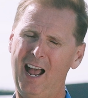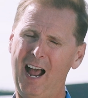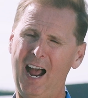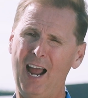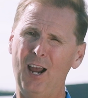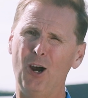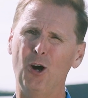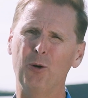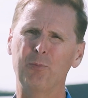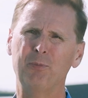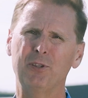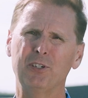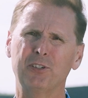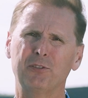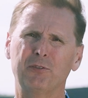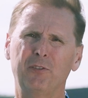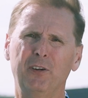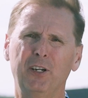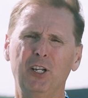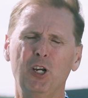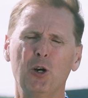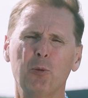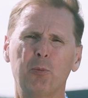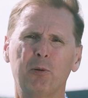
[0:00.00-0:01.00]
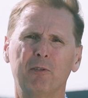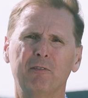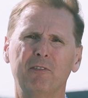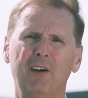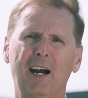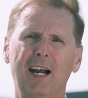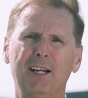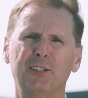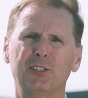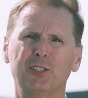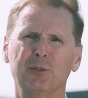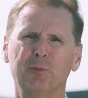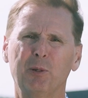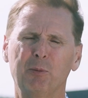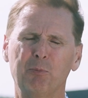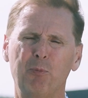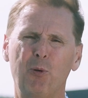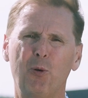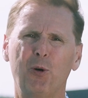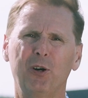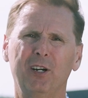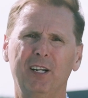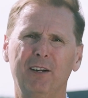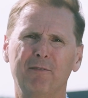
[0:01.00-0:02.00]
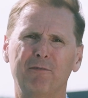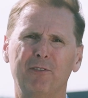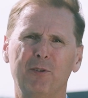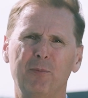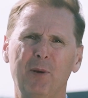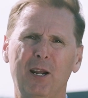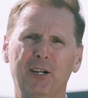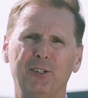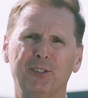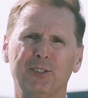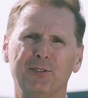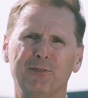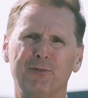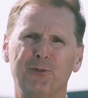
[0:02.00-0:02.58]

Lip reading: I hope this video provides some important information